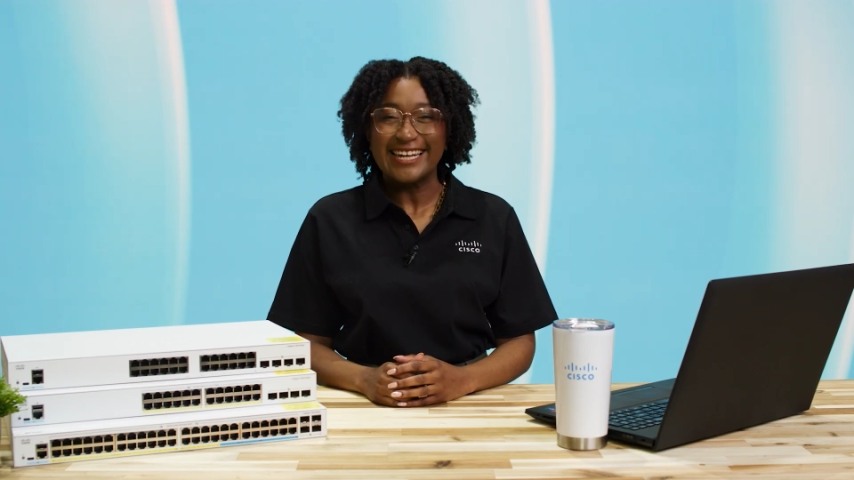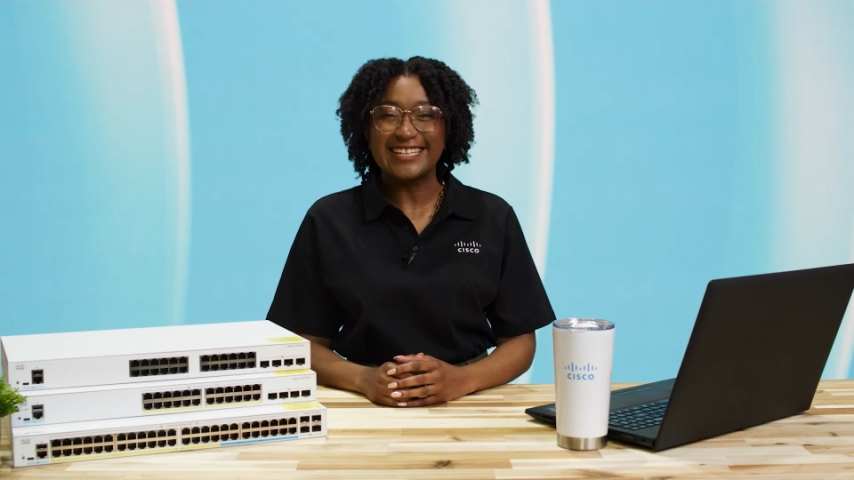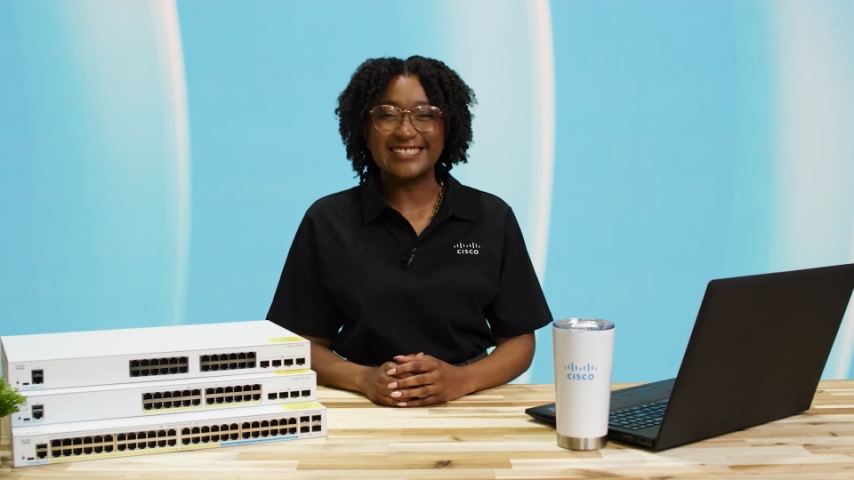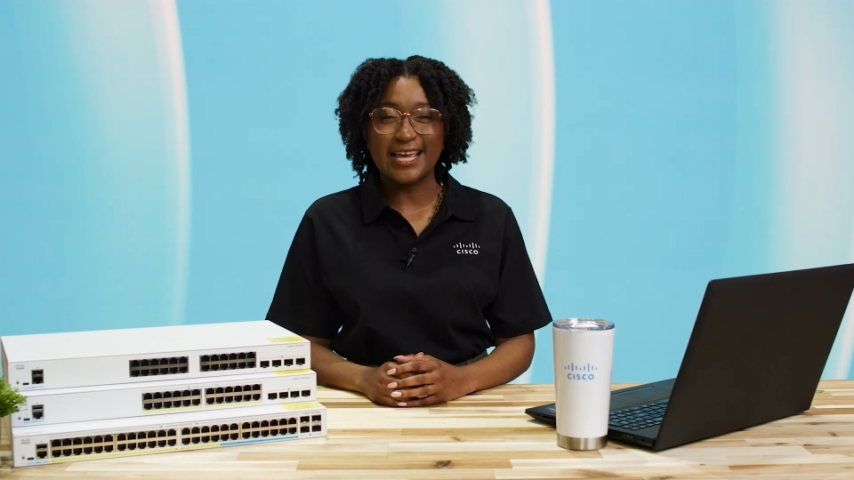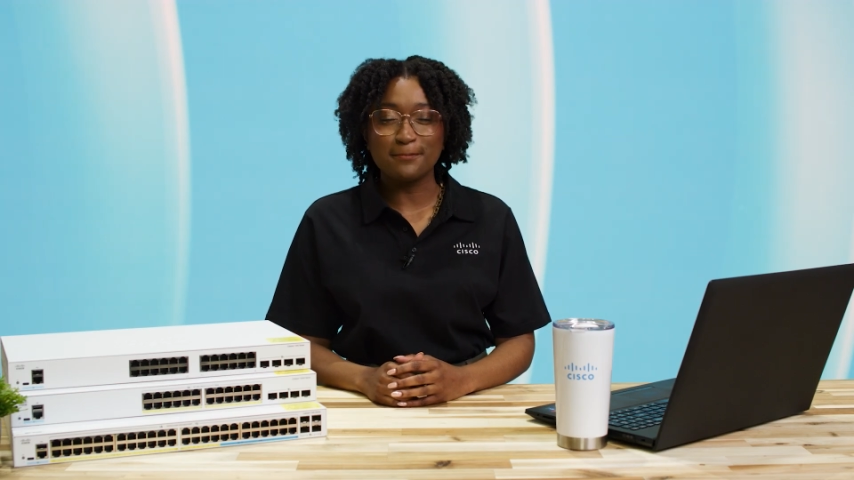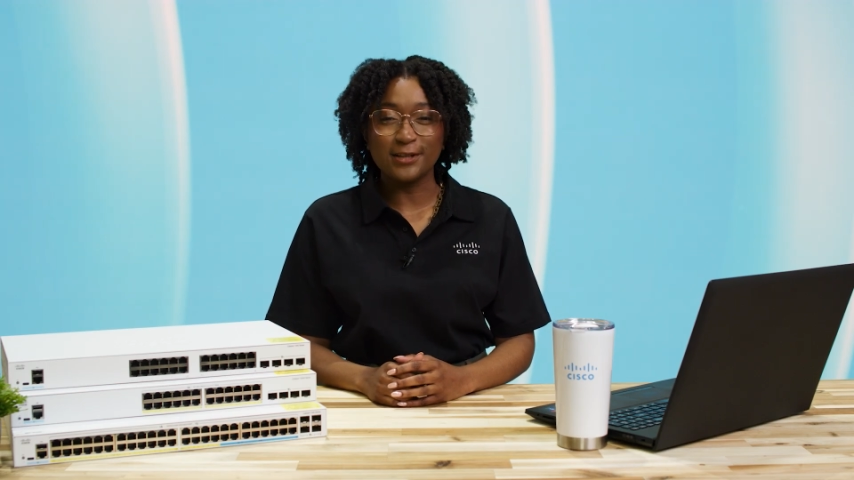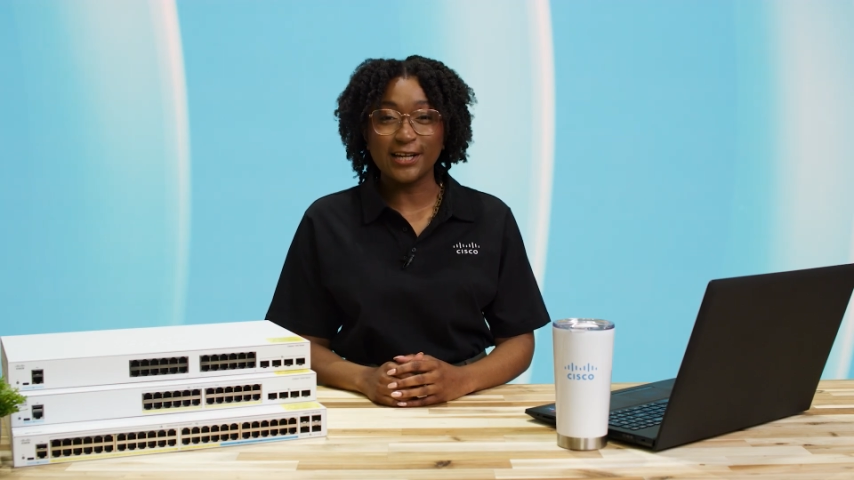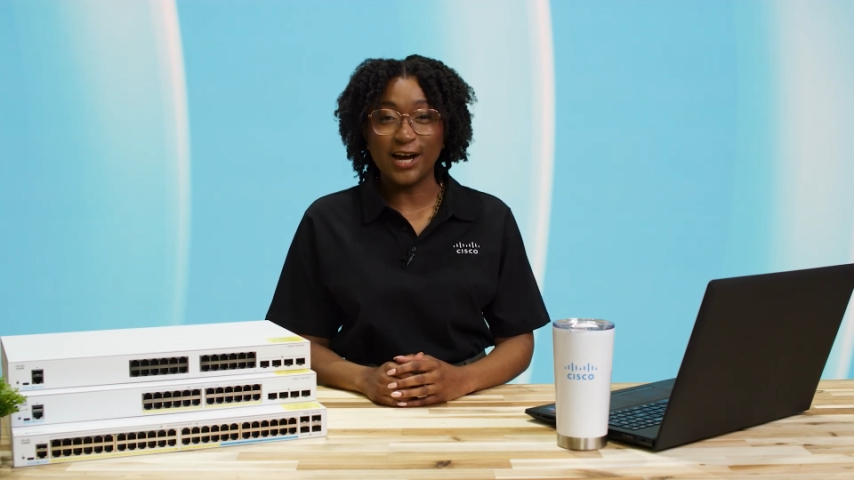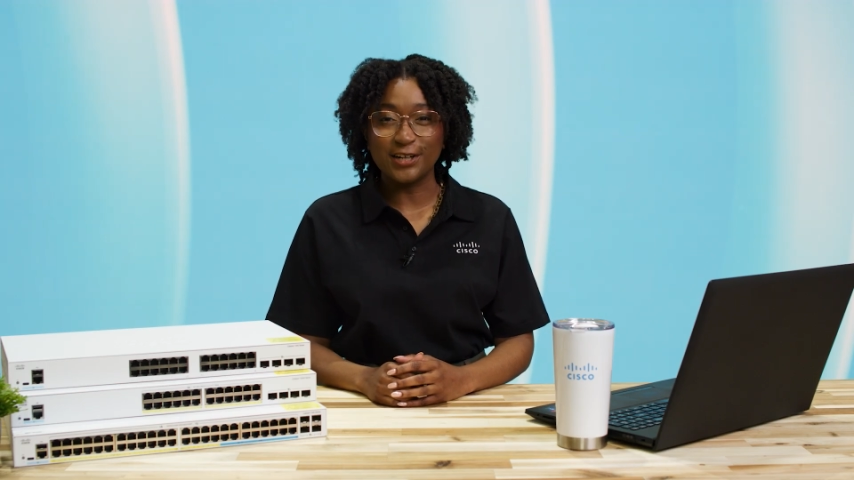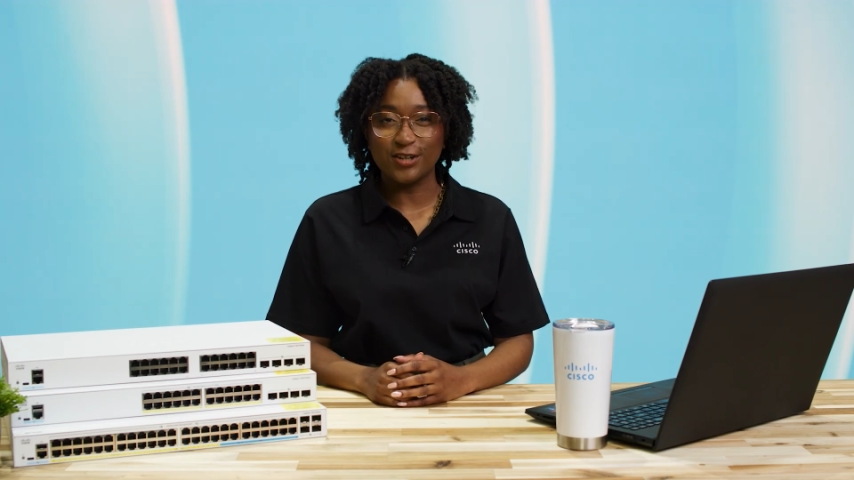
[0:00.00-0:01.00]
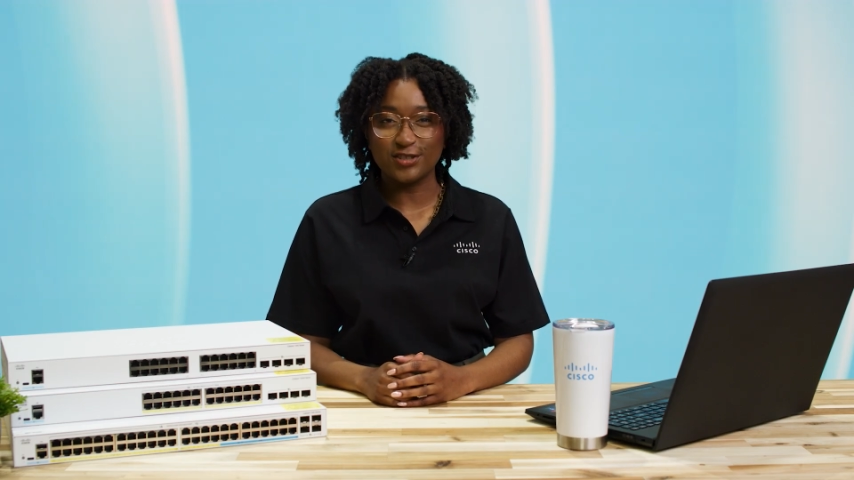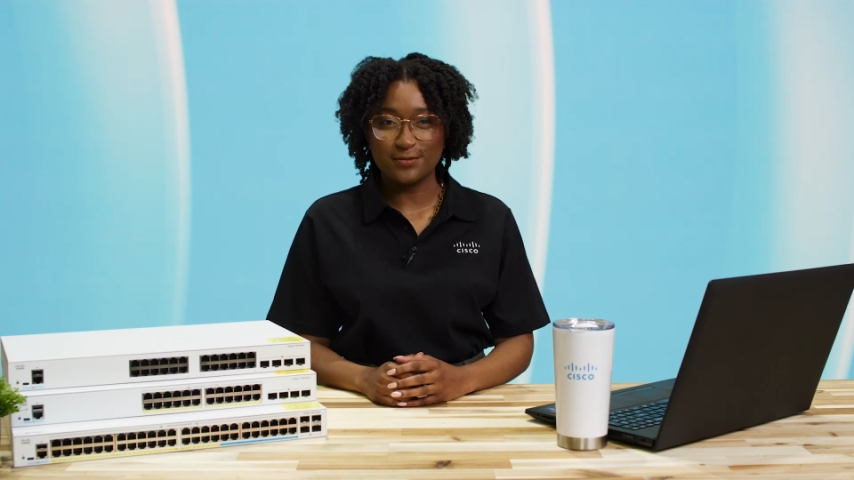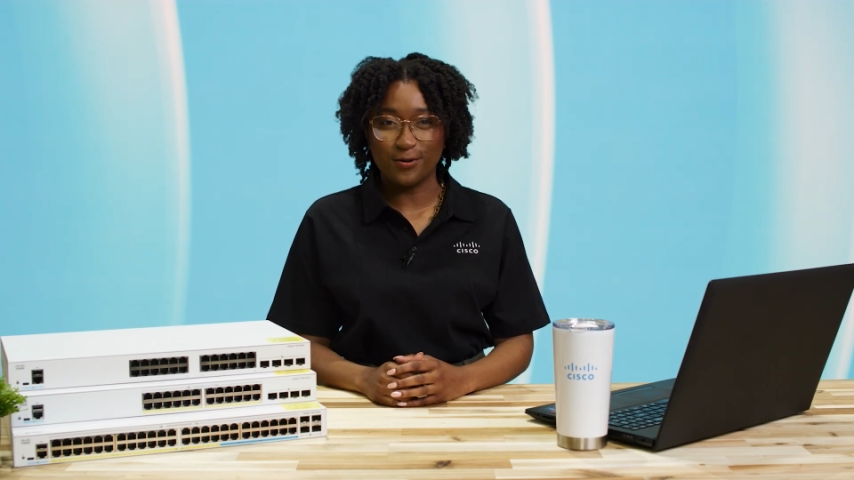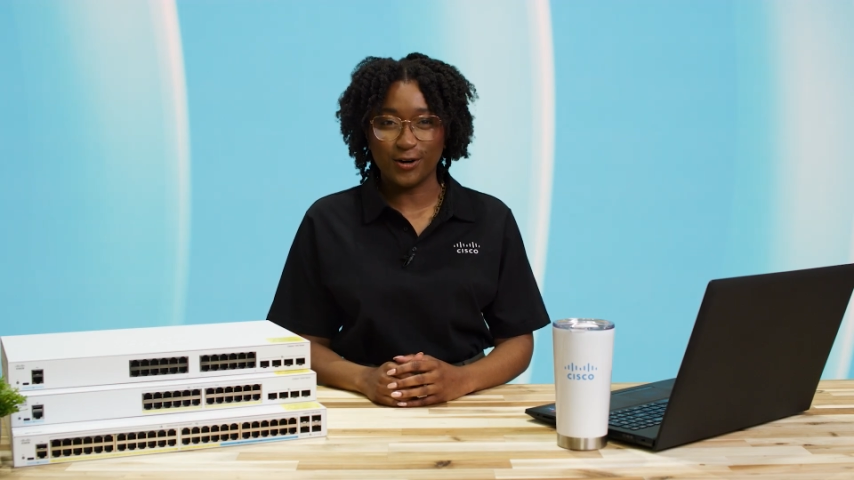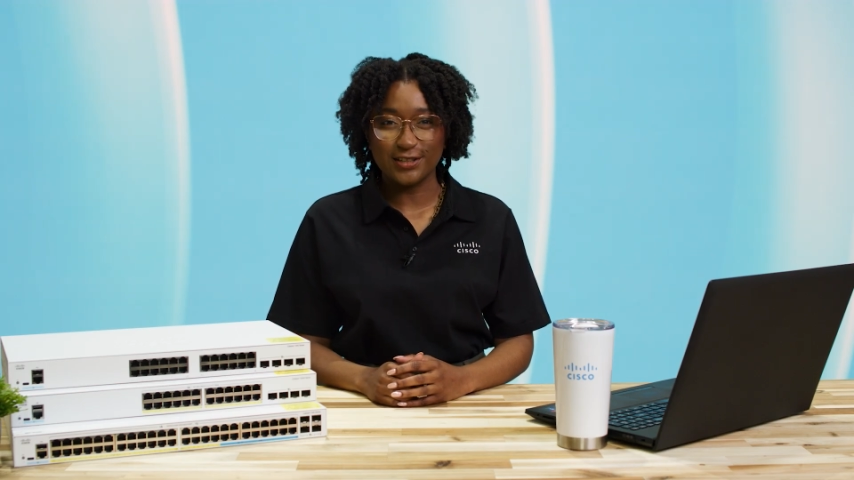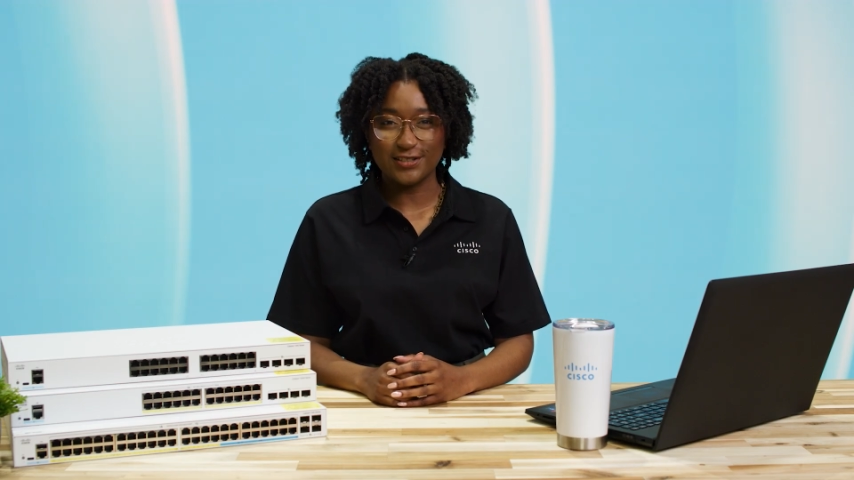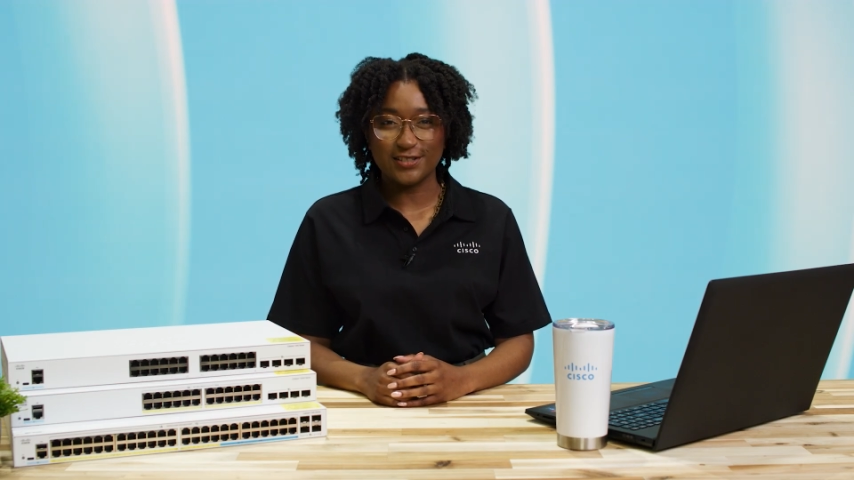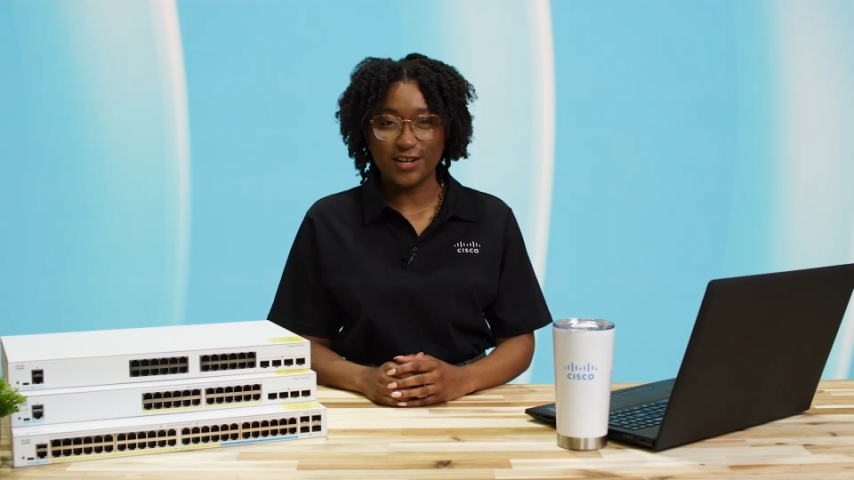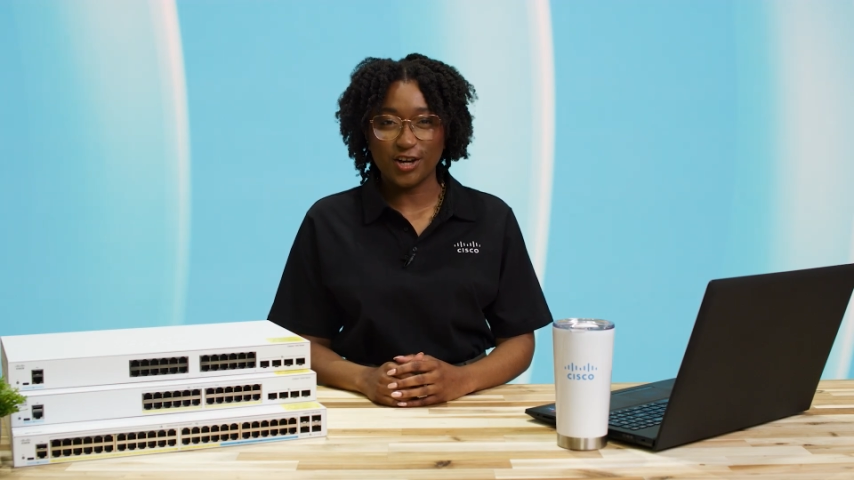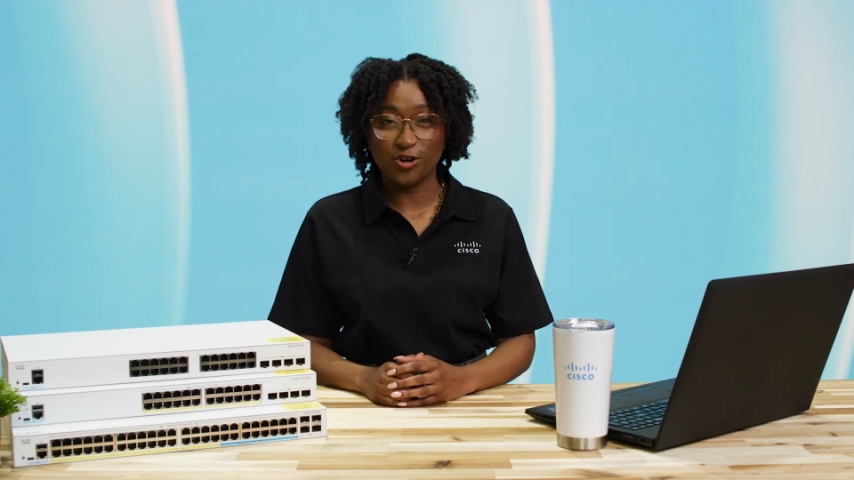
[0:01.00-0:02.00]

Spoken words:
disabling unused ports,